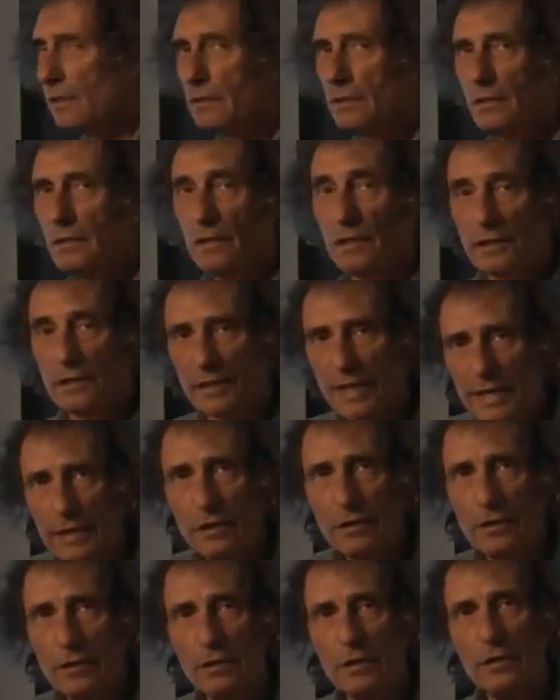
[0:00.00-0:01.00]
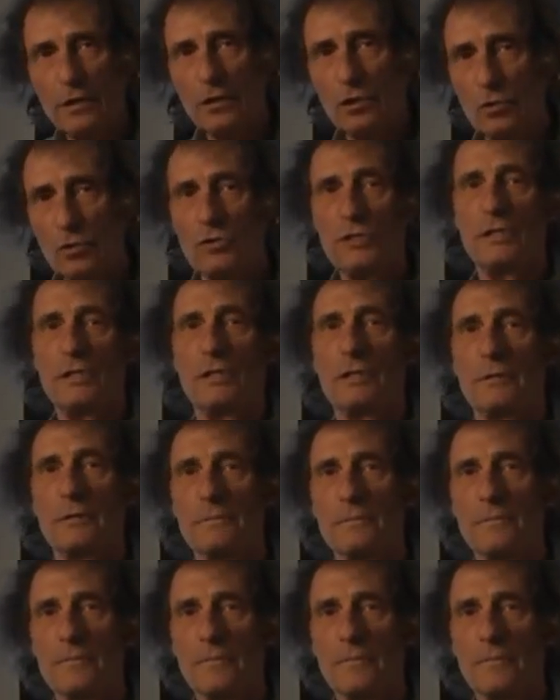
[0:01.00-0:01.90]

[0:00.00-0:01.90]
cat, then you see.